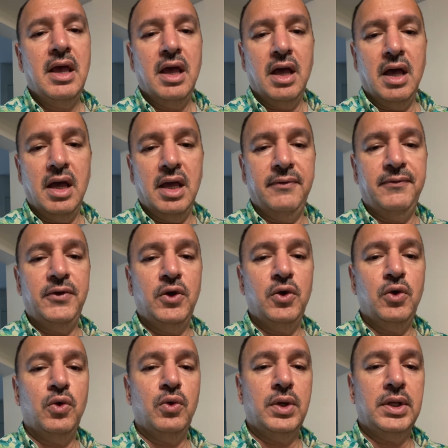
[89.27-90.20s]
If
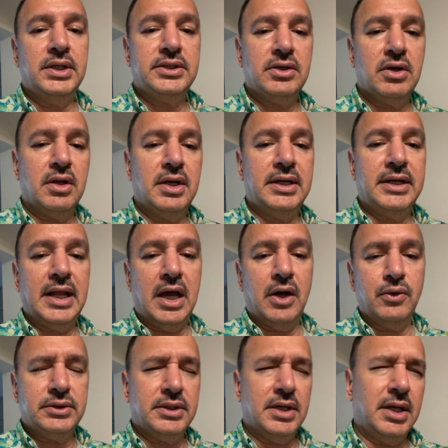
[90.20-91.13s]
you install it
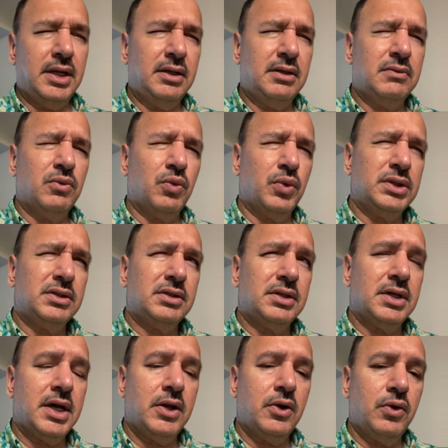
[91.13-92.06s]
outside, which
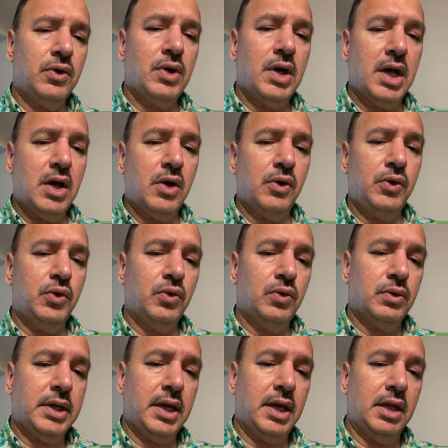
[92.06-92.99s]
I don't know how
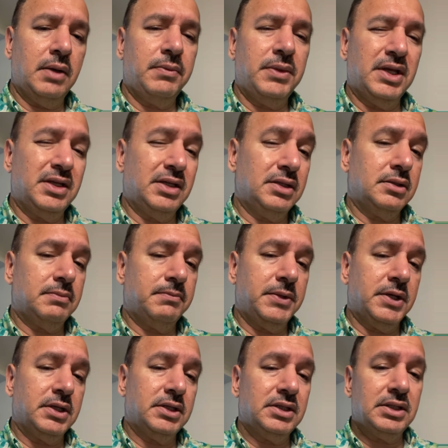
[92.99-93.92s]
you can, because
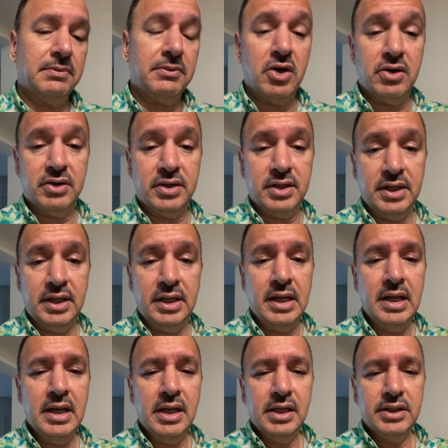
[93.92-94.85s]
in the monitoring
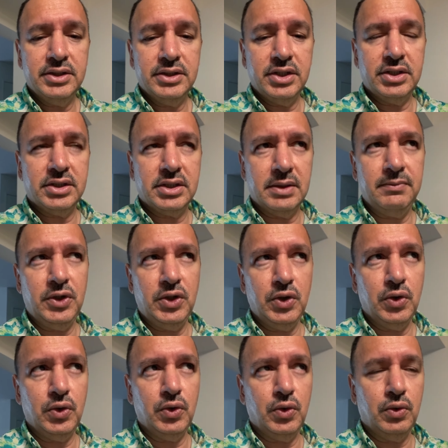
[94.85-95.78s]
system
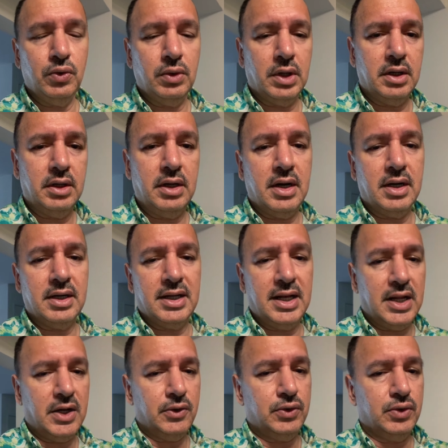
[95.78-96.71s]
you are not
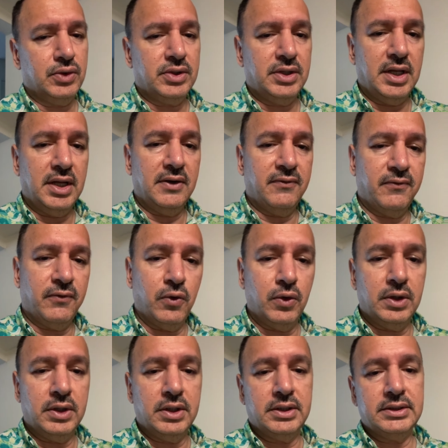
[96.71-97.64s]
allowed to create
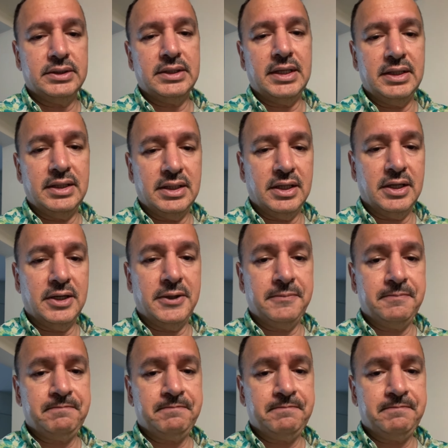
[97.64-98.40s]
folders in the